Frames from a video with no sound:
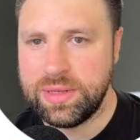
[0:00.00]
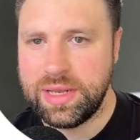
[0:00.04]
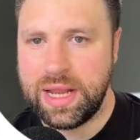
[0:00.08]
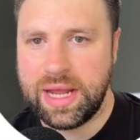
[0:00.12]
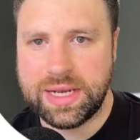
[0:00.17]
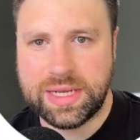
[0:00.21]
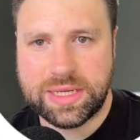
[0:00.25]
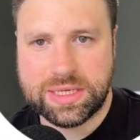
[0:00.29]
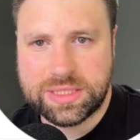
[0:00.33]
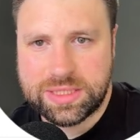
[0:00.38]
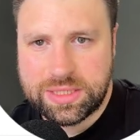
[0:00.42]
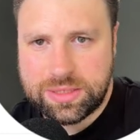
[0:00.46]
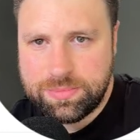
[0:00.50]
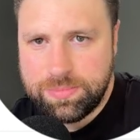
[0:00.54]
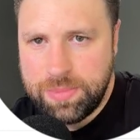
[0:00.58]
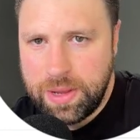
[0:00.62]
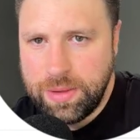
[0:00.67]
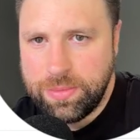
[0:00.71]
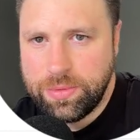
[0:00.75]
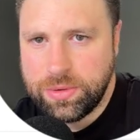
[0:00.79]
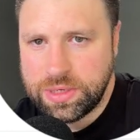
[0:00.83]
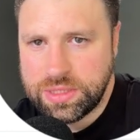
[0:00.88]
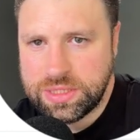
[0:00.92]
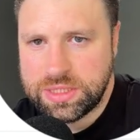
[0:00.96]
Now
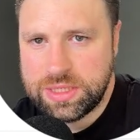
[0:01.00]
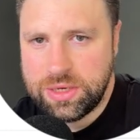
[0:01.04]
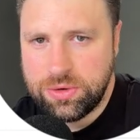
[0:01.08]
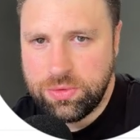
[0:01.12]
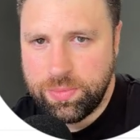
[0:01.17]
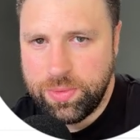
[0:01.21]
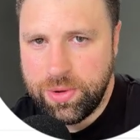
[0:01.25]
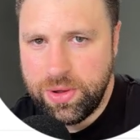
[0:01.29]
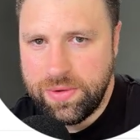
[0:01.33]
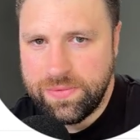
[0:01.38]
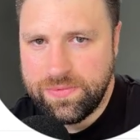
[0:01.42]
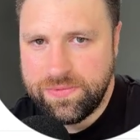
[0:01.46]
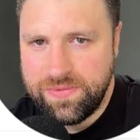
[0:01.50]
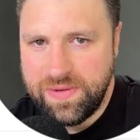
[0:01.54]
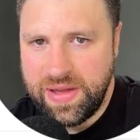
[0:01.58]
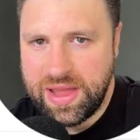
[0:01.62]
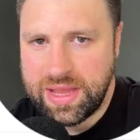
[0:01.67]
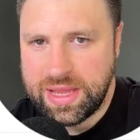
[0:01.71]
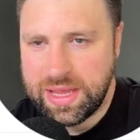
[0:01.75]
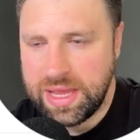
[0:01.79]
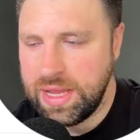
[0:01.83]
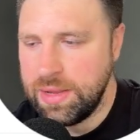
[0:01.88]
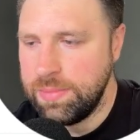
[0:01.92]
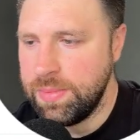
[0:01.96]
people can still put
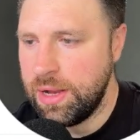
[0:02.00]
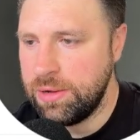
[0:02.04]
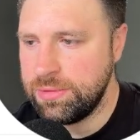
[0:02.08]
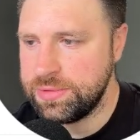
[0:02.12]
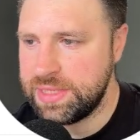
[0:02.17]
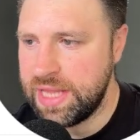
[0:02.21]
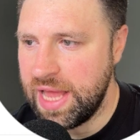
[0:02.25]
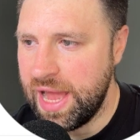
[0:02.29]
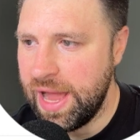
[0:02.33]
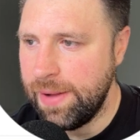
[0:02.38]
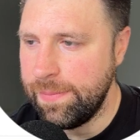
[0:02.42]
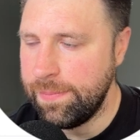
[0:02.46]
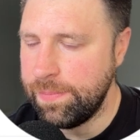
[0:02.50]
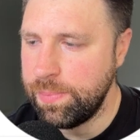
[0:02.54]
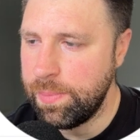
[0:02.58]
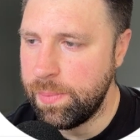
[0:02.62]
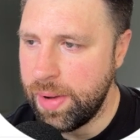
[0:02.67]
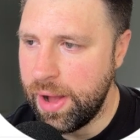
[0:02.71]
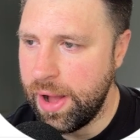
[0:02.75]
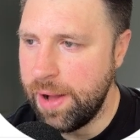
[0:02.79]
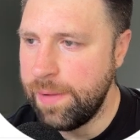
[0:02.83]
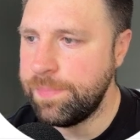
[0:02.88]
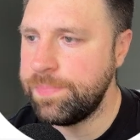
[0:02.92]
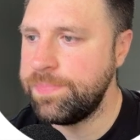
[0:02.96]
fake emails down,
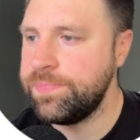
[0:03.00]
but